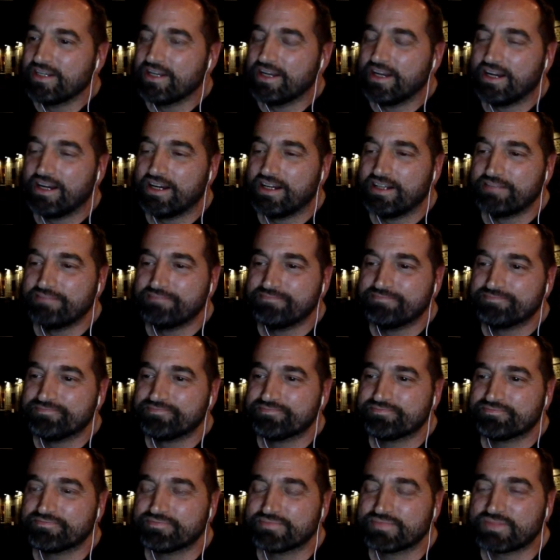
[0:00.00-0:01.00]
um,
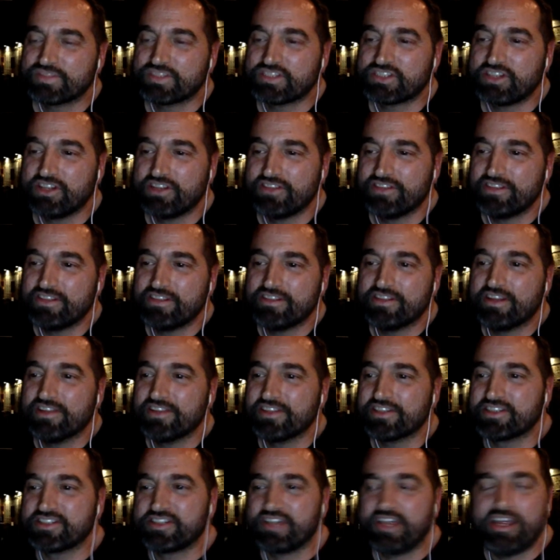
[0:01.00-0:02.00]
it's not not
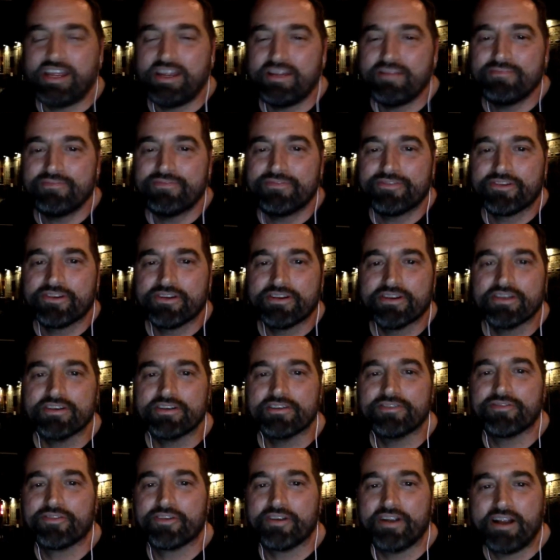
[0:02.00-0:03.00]
the same
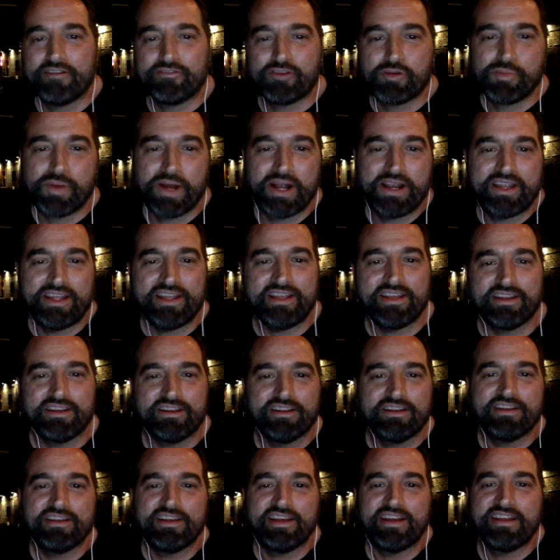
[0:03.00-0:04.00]
for for everybody, and
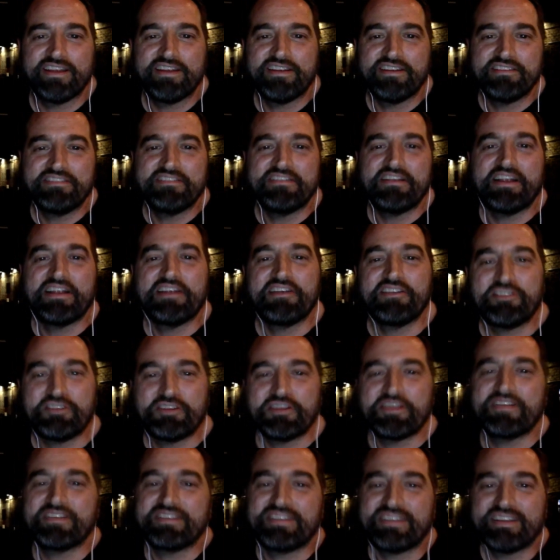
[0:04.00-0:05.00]
and and, and
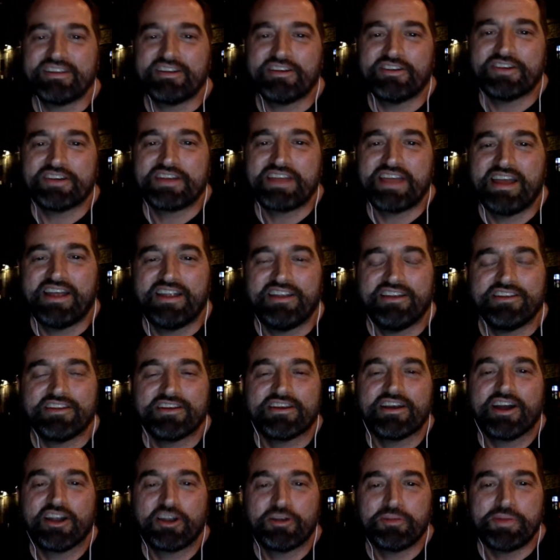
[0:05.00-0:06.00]
you, you know, again, you
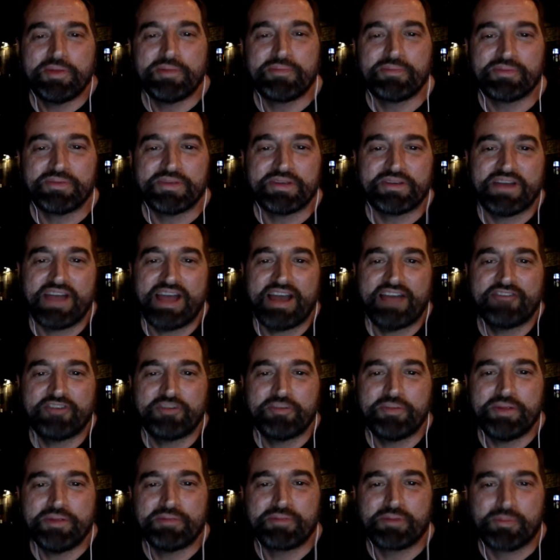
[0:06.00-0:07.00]
got to be you have to
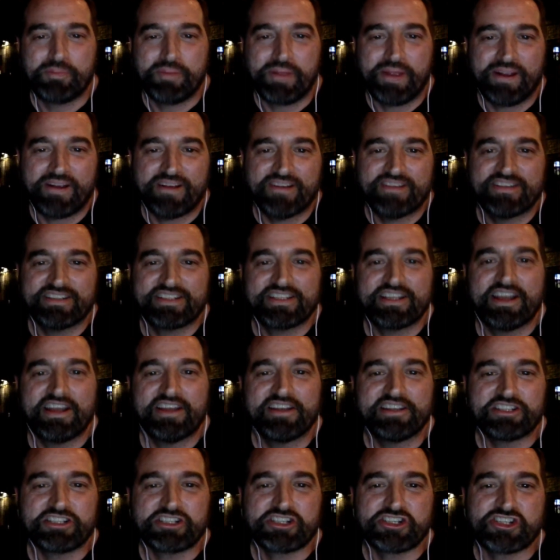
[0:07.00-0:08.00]
be prepared to kind
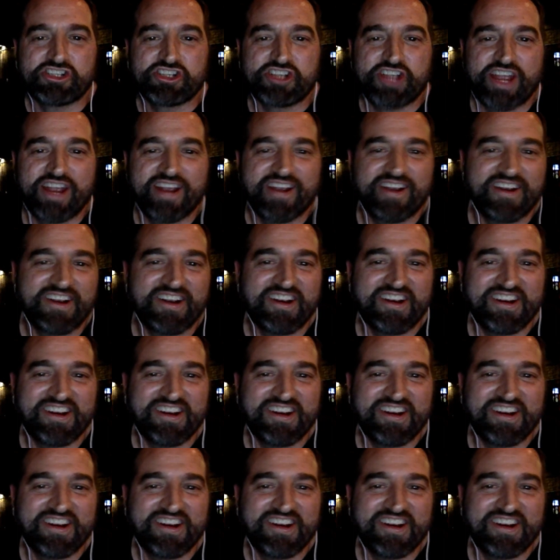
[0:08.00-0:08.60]
of share.